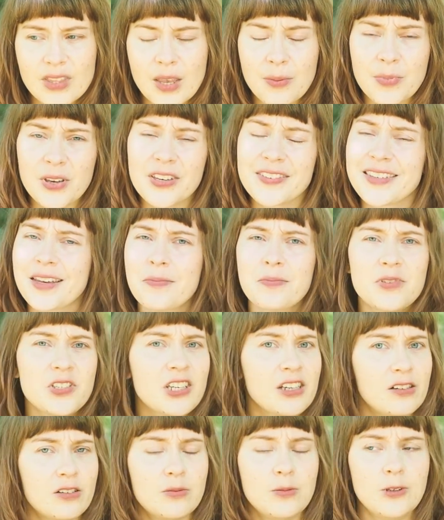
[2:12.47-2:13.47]
because I'm
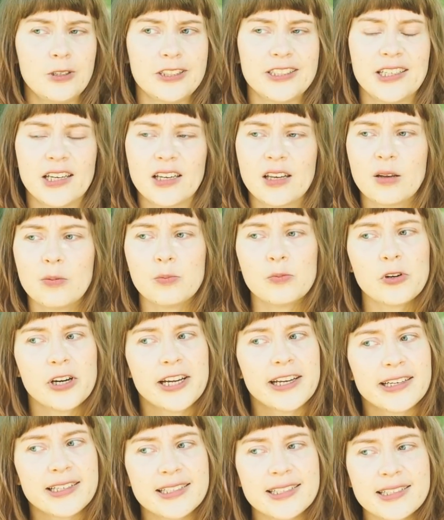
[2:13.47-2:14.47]
terrible at taking
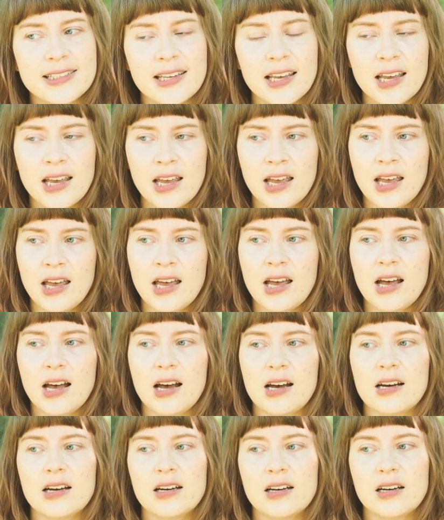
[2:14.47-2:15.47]
breaks,
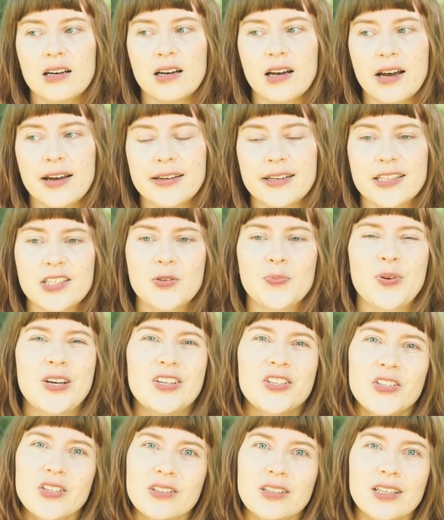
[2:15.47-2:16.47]
and
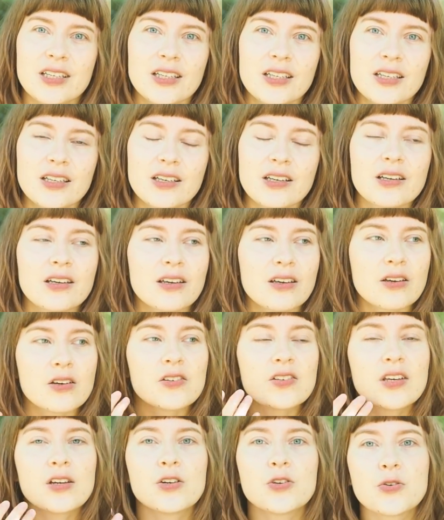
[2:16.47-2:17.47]
especially
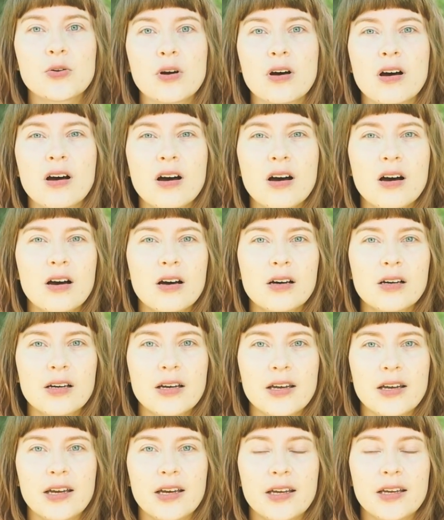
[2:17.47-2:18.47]
because I draw
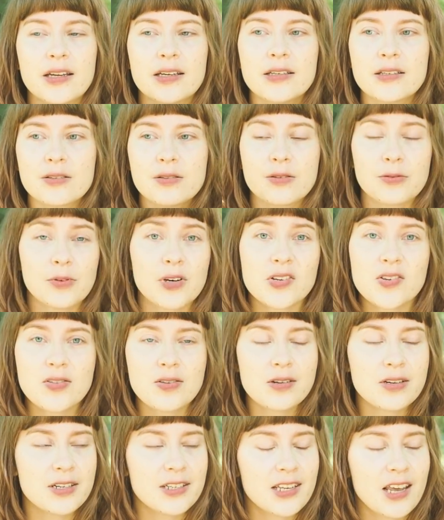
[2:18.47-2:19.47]
and the rest of
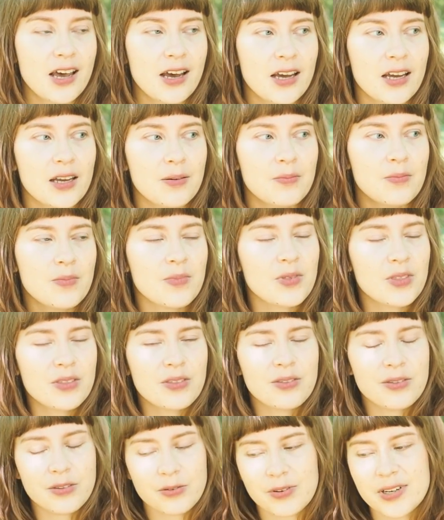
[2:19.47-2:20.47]

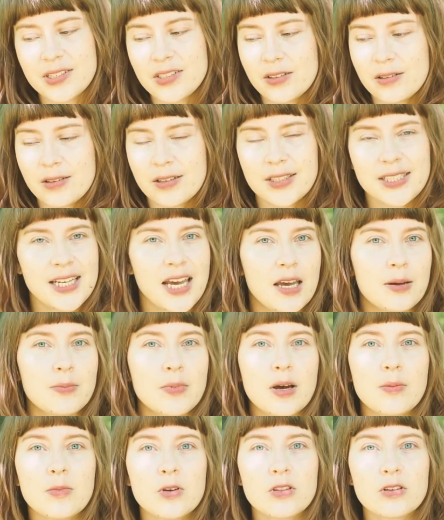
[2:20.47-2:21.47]
the time
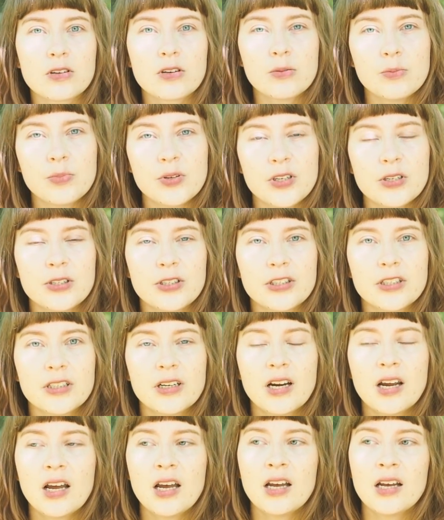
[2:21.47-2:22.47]
I'm on the computer.
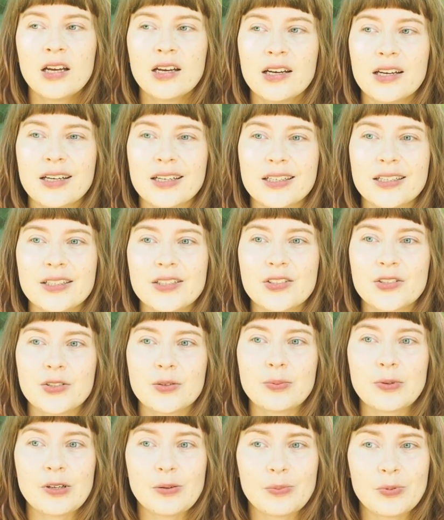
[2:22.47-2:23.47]
It's
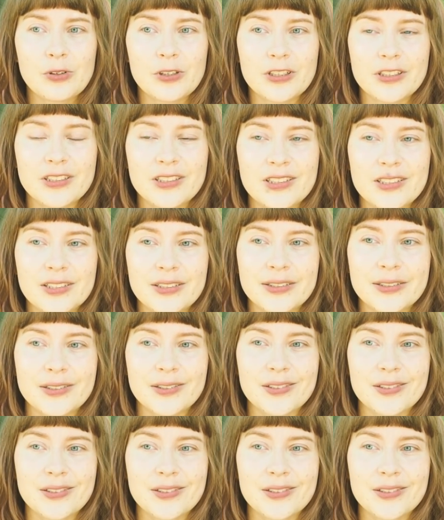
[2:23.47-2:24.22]
super important to